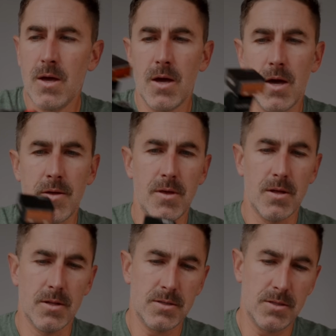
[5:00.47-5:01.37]
And then
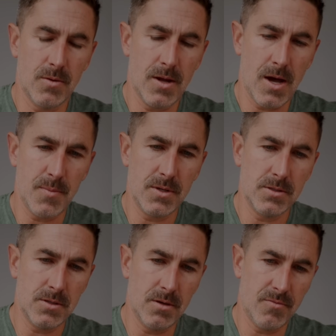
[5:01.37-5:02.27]
let's see what
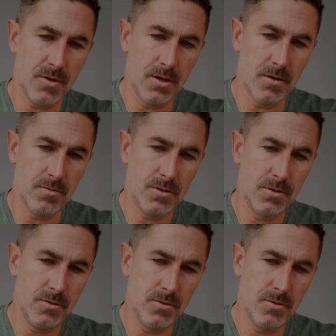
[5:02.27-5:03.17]
happens if we go
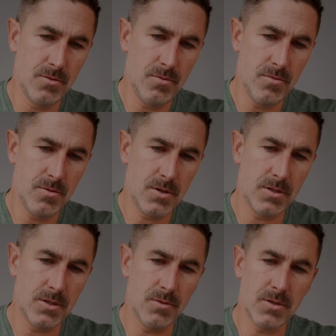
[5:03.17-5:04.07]
to
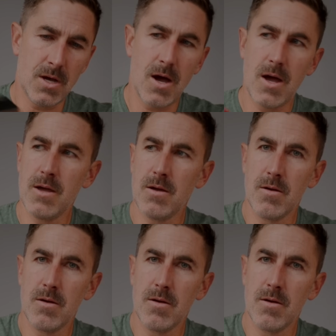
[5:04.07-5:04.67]
continuous high.